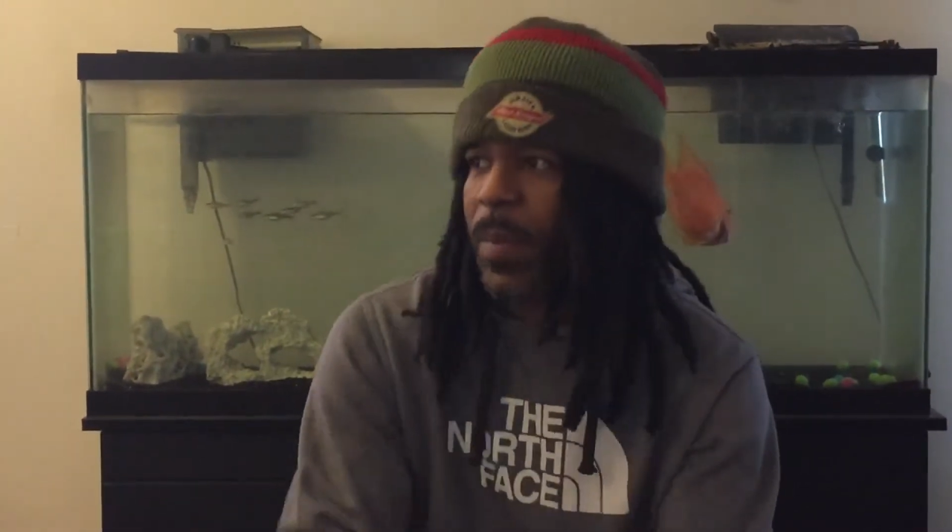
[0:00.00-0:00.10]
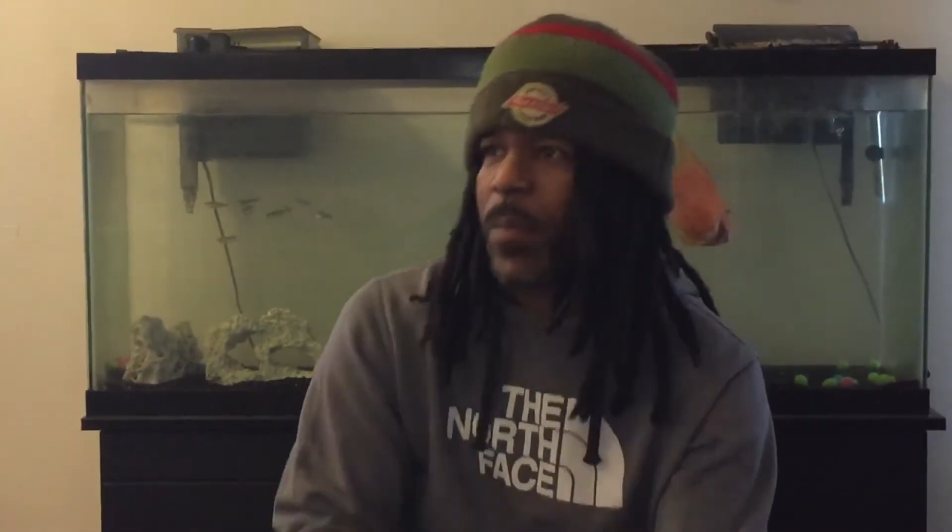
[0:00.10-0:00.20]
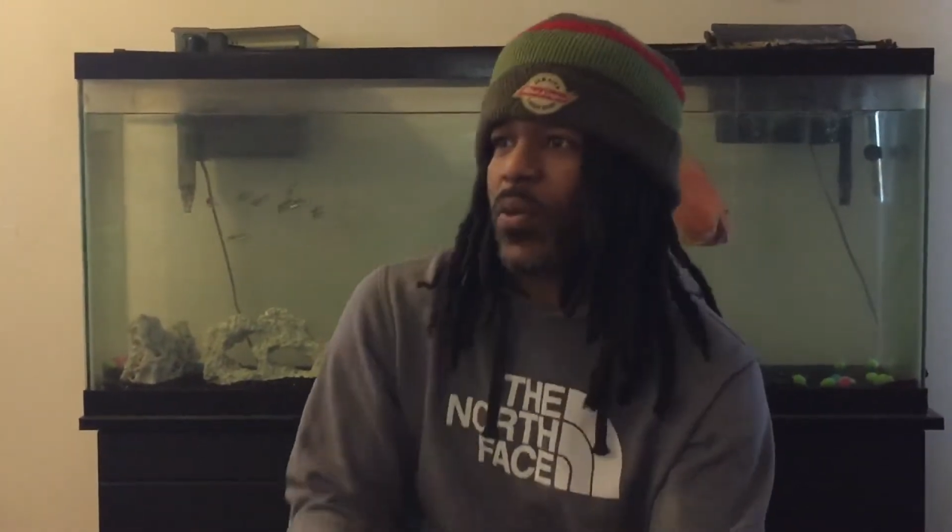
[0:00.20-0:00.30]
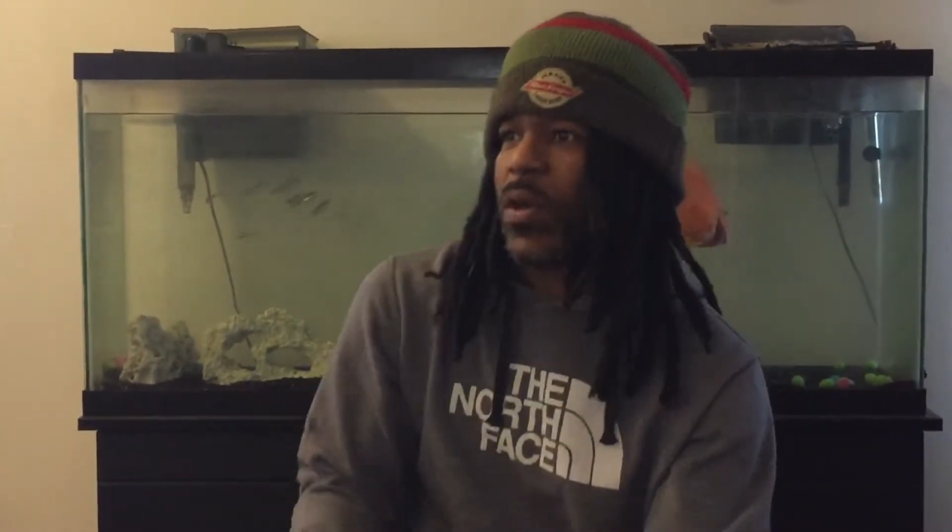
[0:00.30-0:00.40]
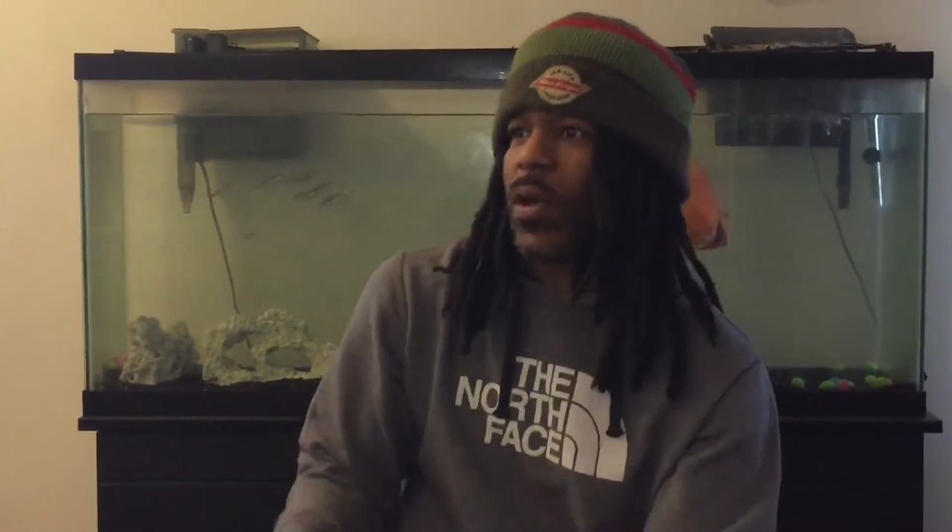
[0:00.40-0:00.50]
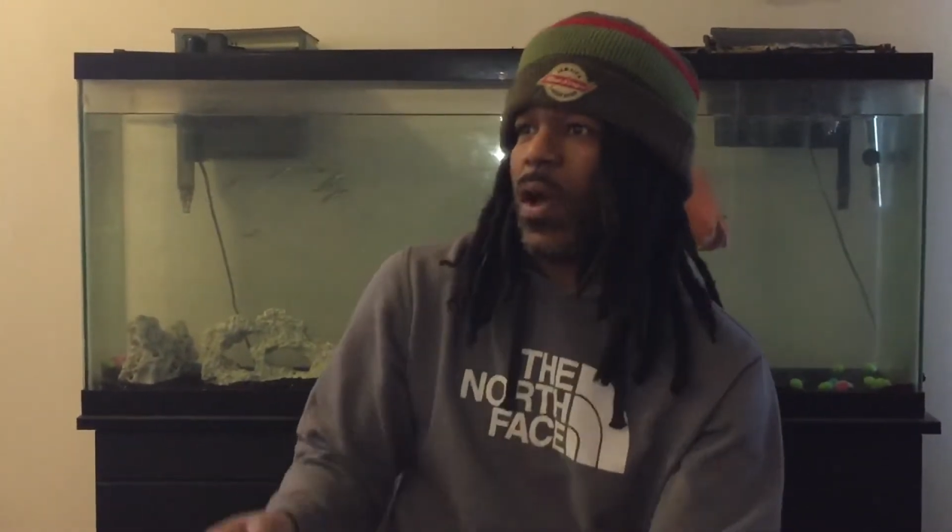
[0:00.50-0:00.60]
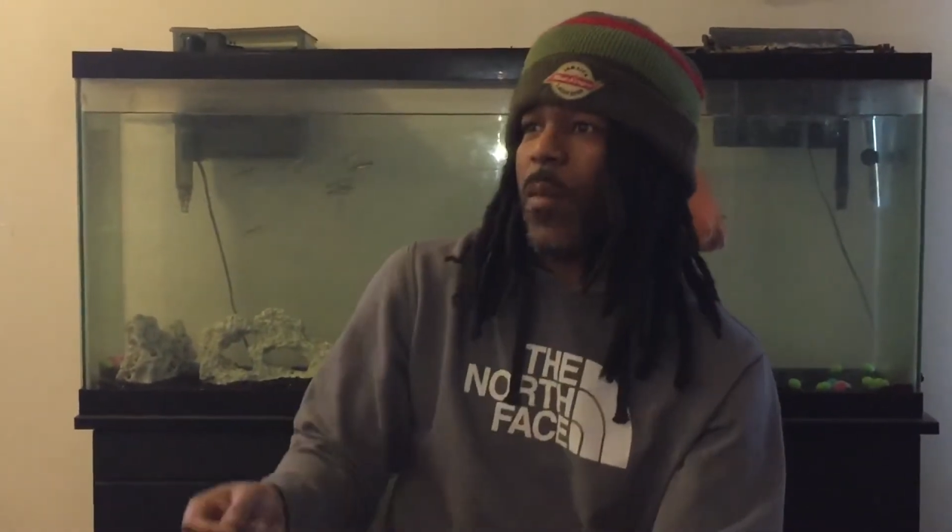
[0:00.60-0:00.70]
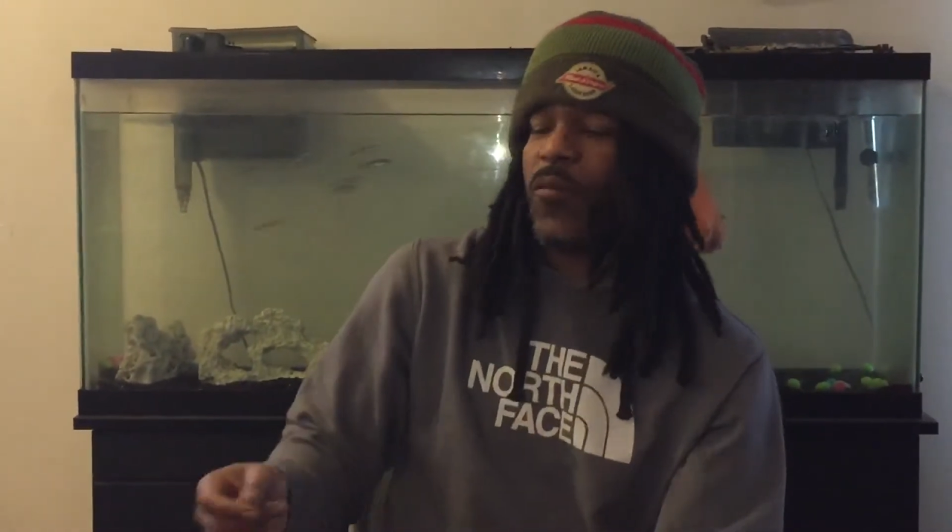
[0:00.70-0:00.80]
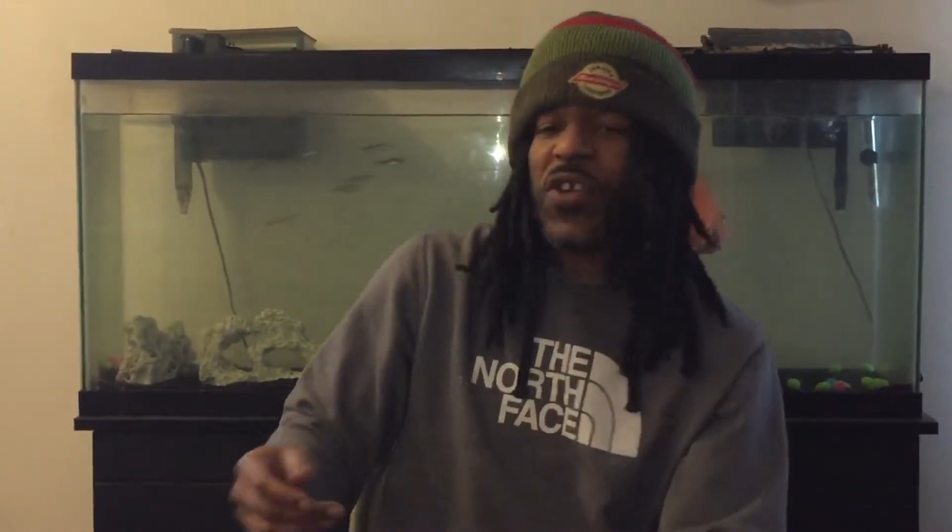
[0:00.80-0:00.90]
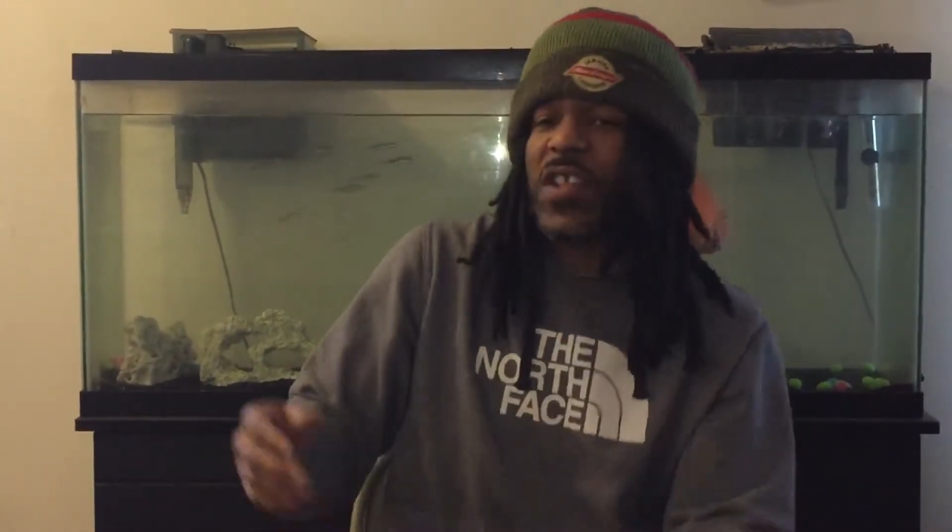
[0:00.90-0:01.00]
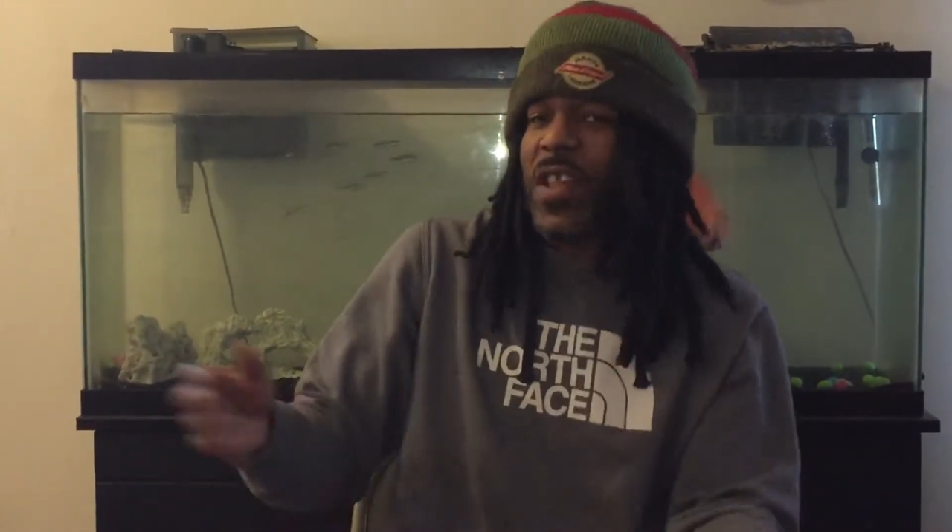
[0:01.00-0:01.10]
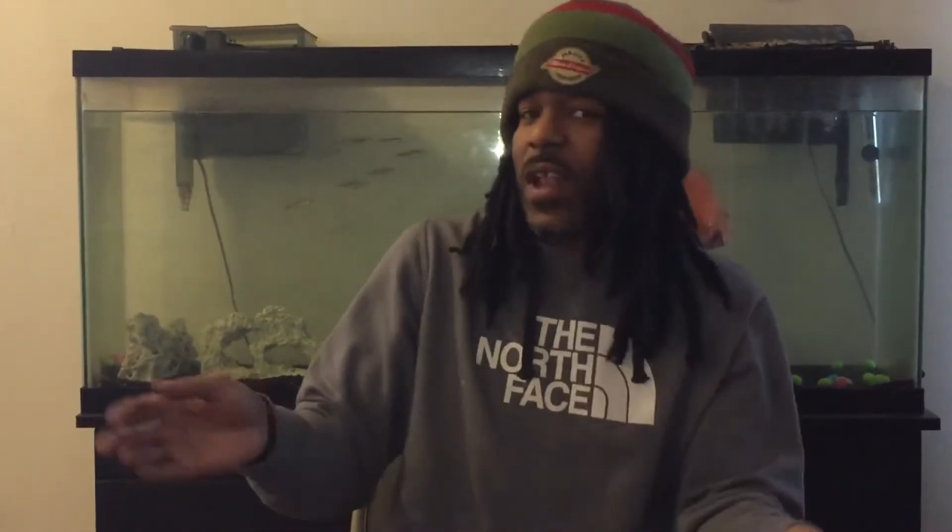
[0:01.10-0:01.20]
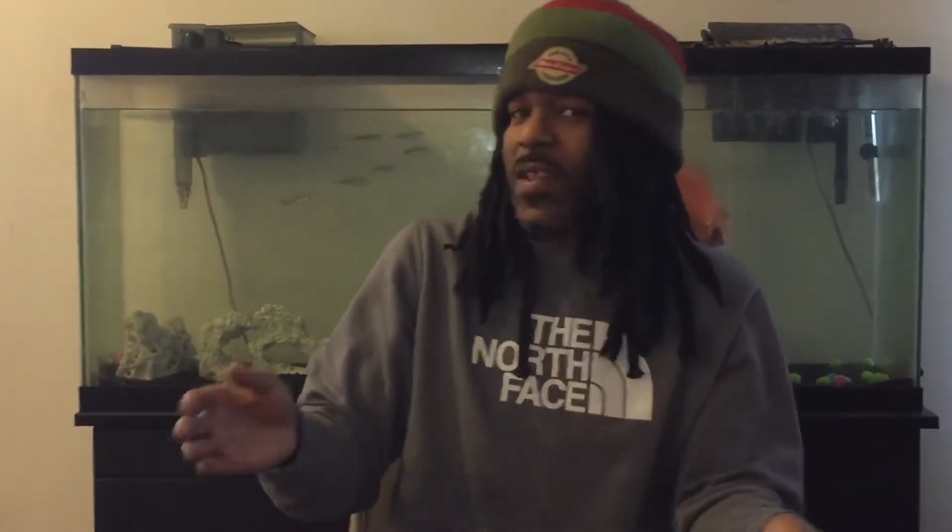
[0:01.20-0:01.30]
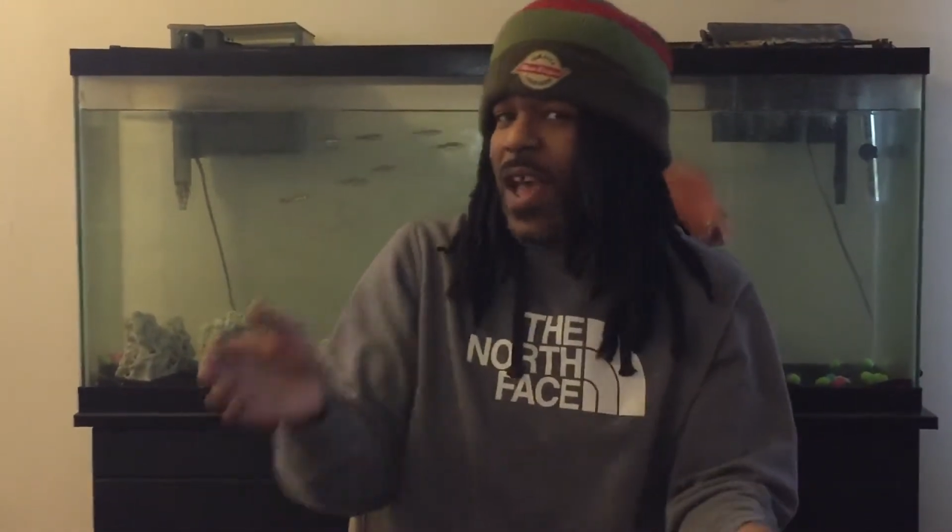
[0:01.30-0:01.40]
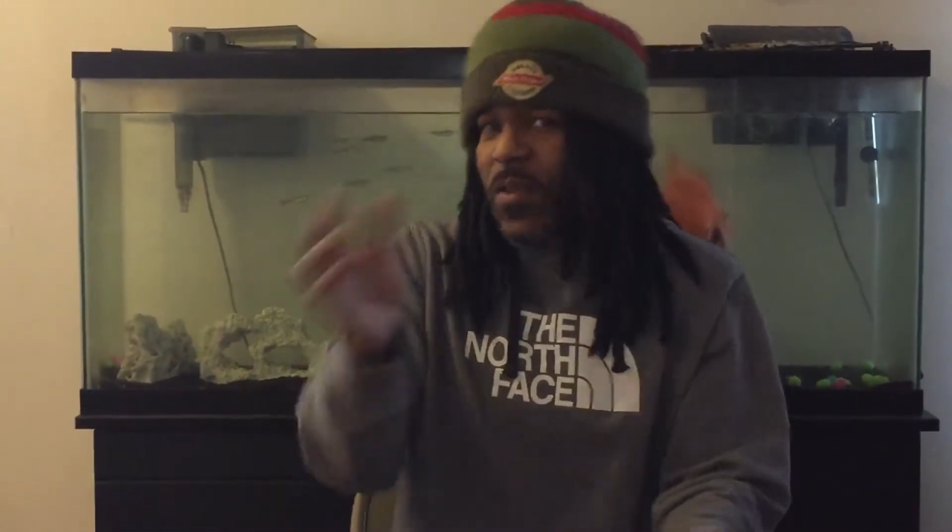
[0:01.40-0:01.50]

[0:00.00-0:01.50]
People could, resellers,